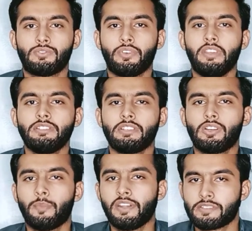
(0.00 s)
So each
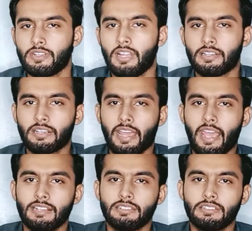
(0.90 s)
recommendation letter
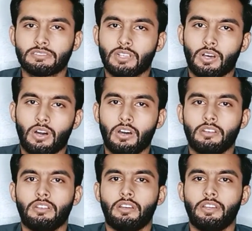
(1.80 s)
has its
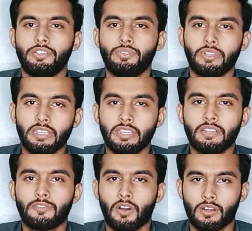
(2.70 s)
own
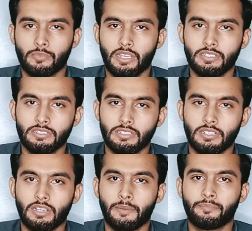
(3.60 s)
unique format.
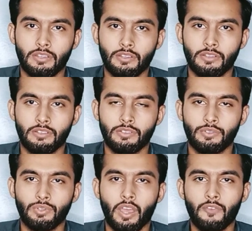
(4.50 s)

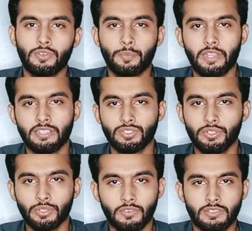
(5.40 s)
You have to place
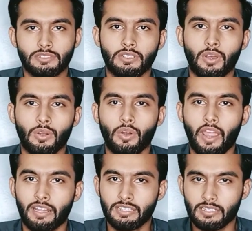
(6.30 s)
your university logo
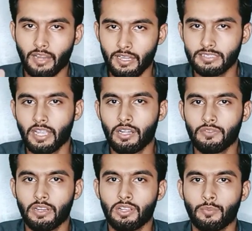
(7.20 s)
at the right side
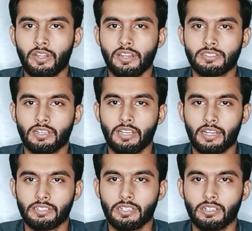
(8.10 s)
of the recommendation
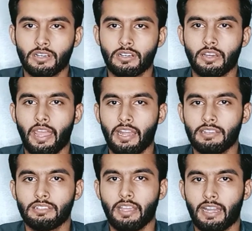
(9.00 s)
letter
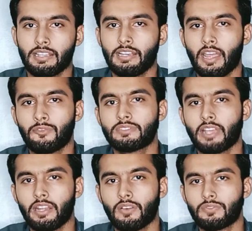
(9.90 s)
and at the
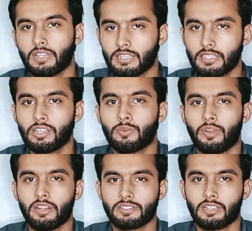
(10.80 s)
left side of the other
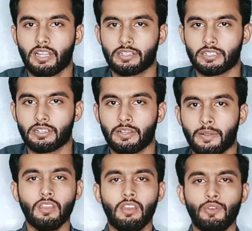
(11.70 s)
recommendation letter,
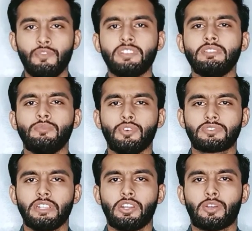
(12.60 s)
which is
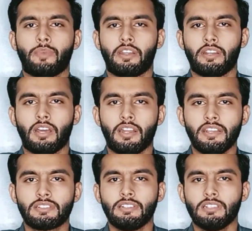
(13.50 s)
mostly recommended.
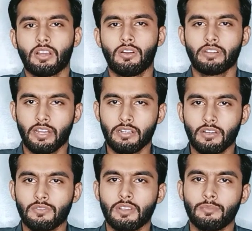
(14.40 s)
Additionally, the
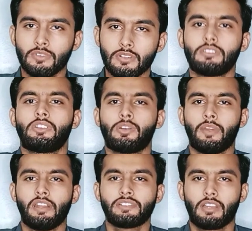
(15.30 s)
content of the both
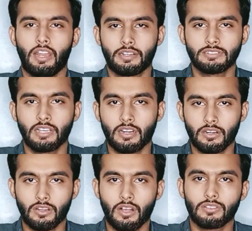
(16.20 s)
recommendation letters
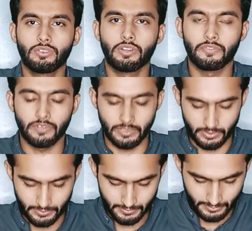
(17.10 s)
are also
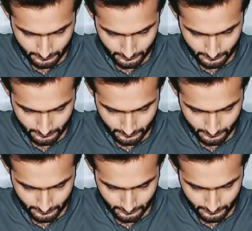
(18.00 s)
different.